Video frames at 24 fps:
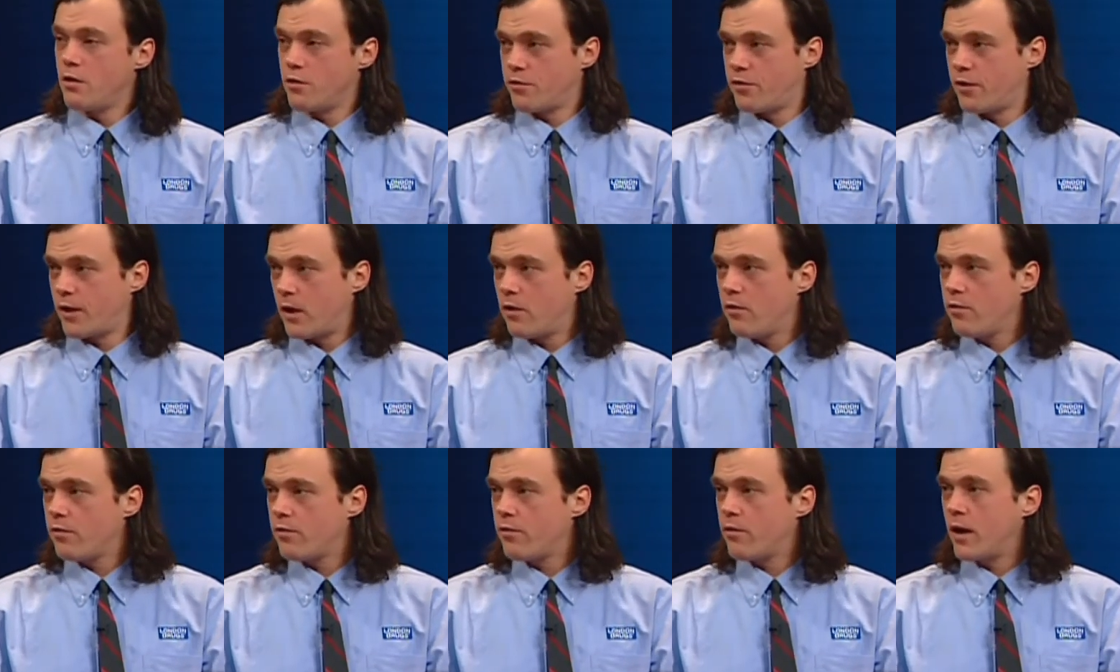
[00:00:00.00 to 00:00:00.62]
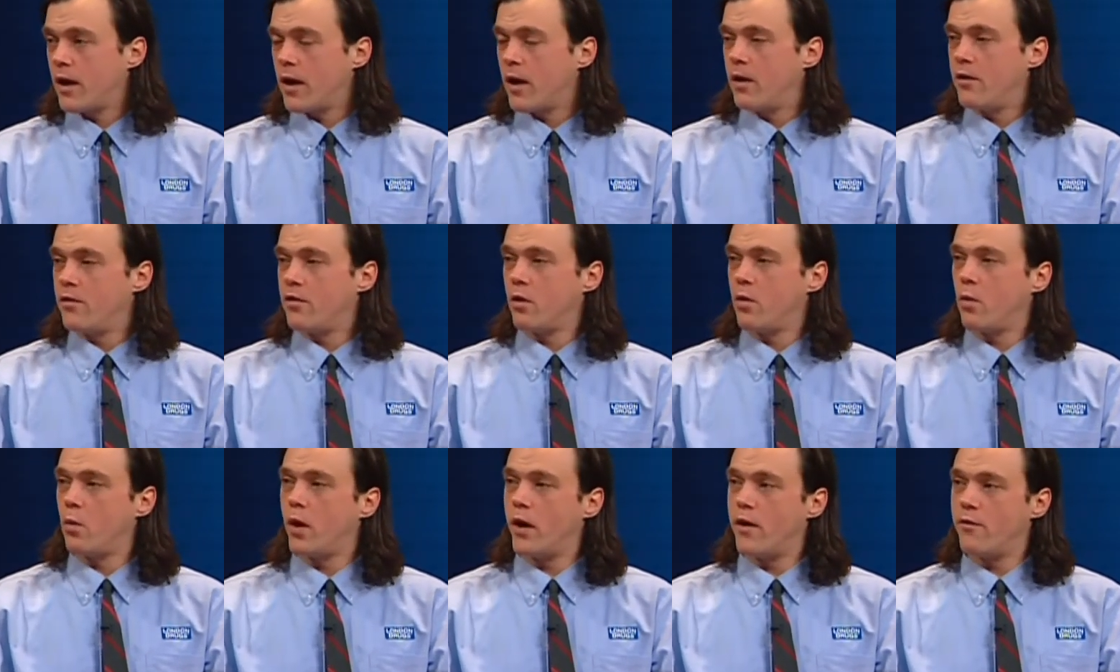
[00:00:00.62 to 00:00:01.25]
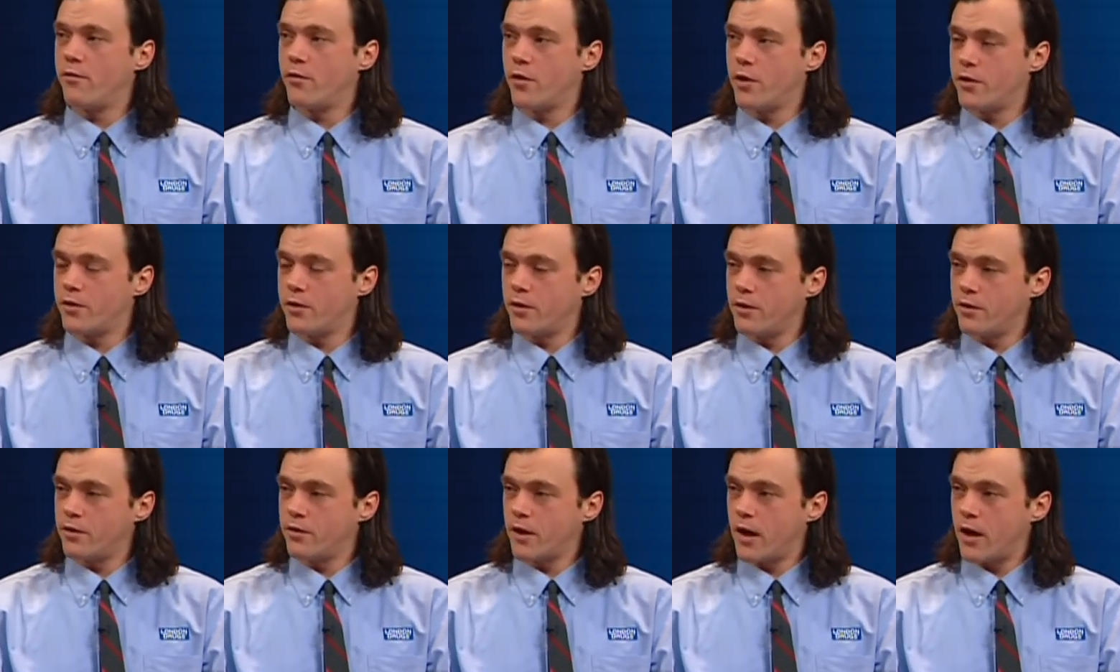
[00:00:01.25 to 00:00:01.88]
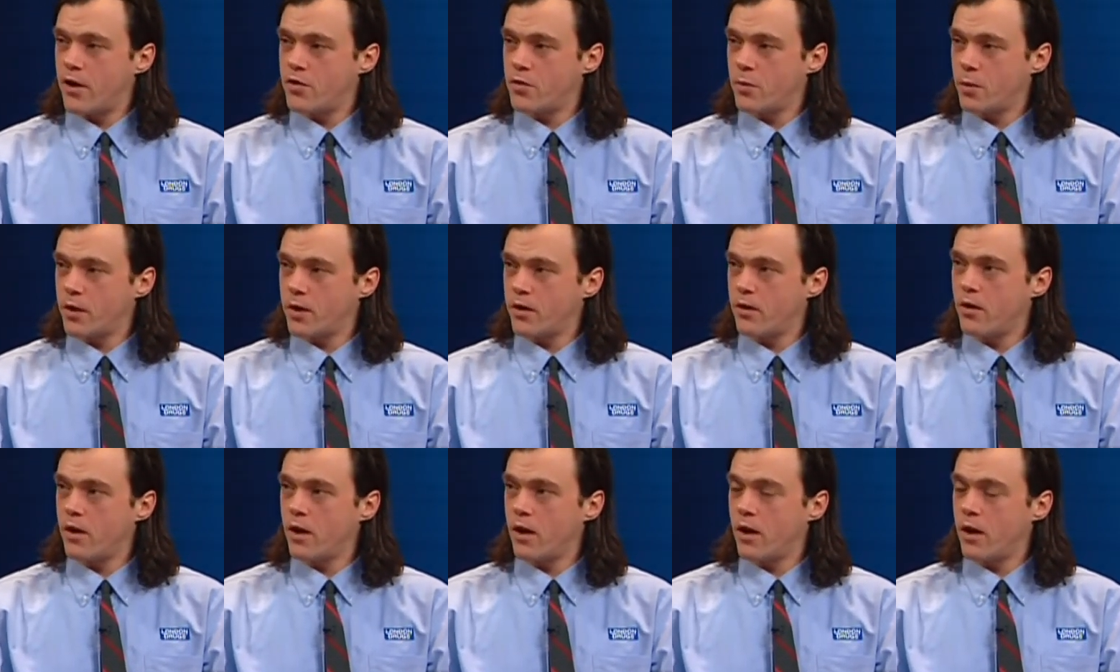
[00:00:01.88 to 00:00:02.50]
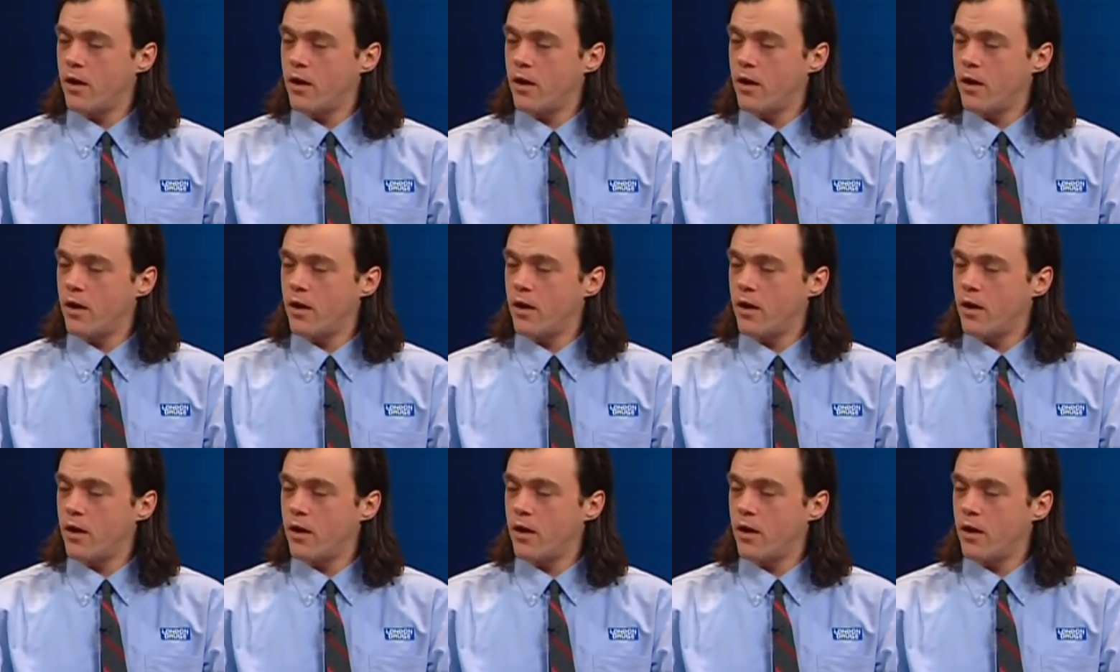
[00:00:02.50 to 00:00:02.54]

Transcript: yourself. Don't wait for it to schedule it.